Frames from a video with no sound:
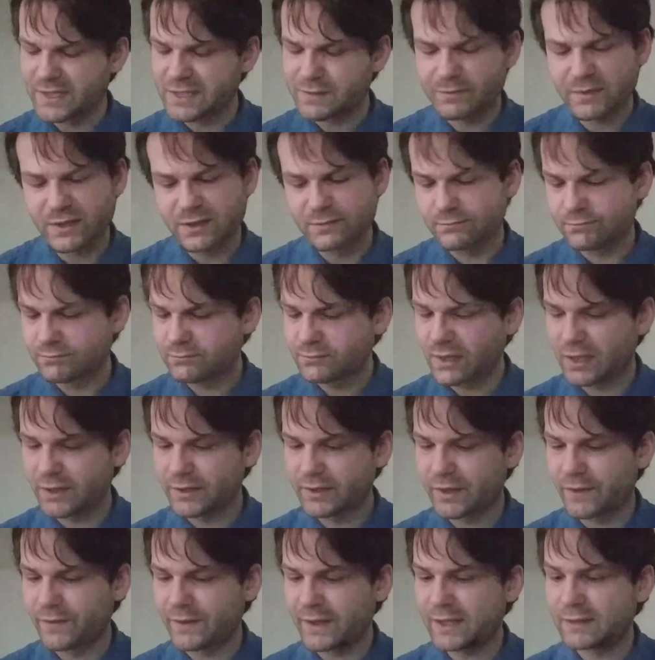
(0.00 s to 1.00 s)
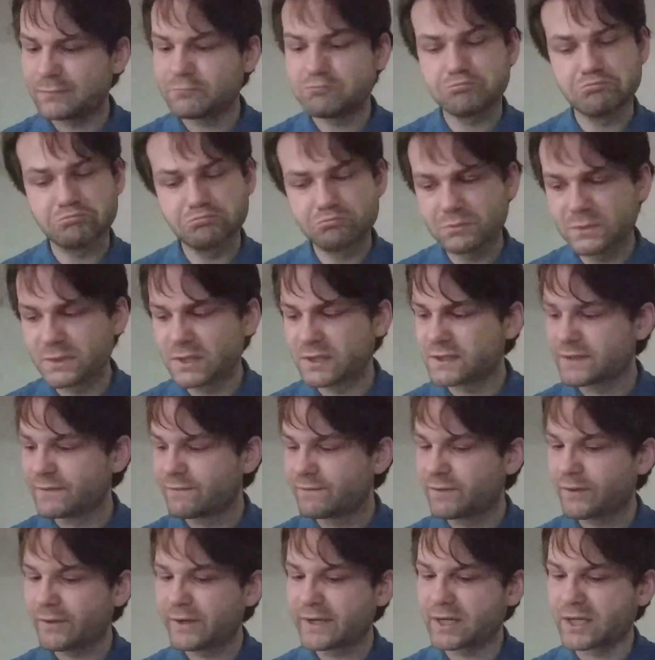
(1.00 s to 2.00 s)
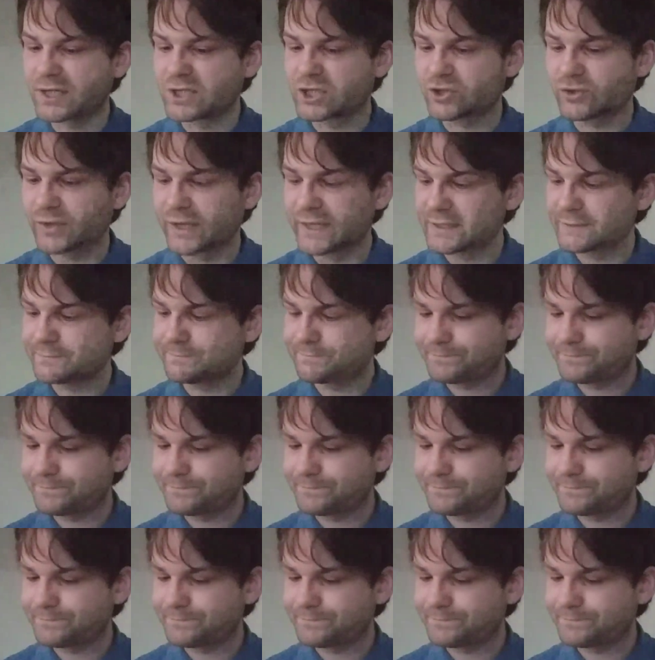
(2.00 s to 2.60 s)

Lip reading: but other than that, it's a very nice trait.